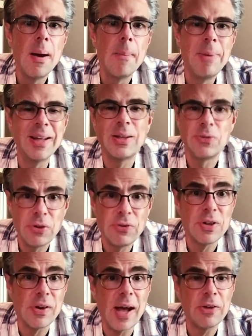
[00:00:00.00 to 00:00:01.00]
But this is
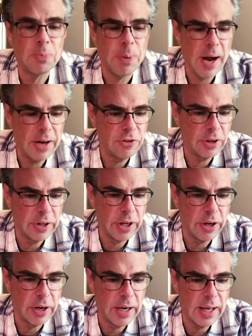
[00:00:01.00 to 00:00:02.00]
the last project that
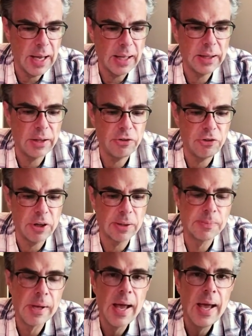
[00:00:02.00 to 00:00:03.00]
you're going to get this year.
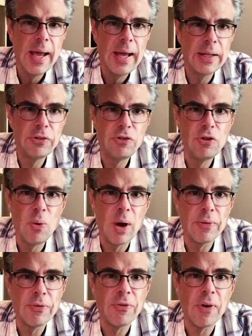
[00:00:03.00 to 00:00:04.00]
It's due
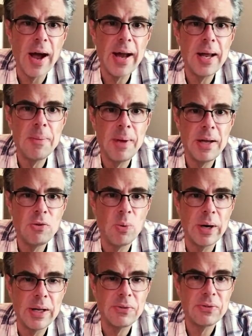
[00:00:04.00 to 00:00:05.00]
on Friday, May
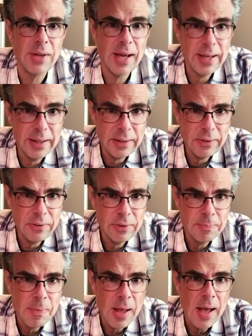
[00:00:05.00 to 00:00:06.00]
22nd.
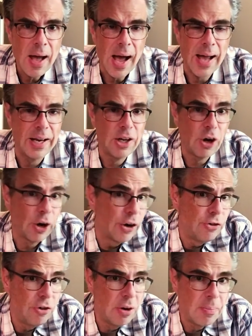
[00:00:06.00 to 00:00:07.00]
I'd
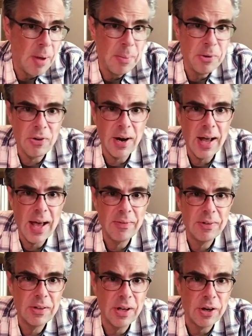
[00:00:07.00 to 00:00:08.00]
encourage you to maybe try to have
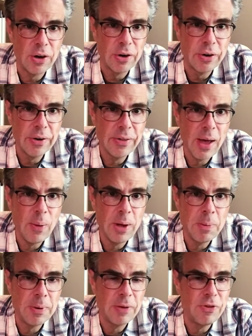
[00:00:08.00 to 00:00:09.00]
it done earlier that
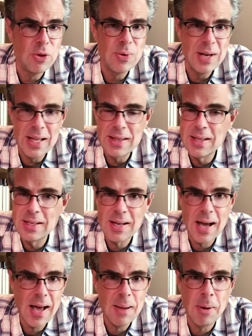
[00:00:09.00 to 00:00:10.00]
week, but if you need the
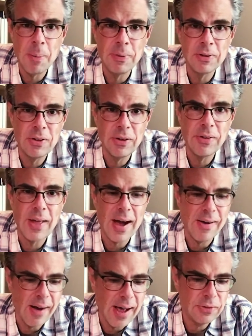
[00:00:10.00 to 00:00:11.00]
time up until
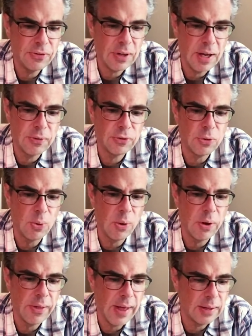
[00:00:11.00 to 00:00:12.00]
that last day of
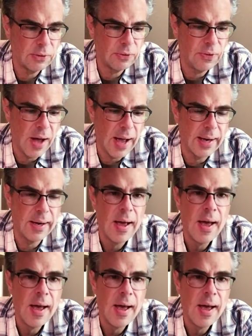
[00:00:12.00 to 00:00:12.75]
school, that's fine.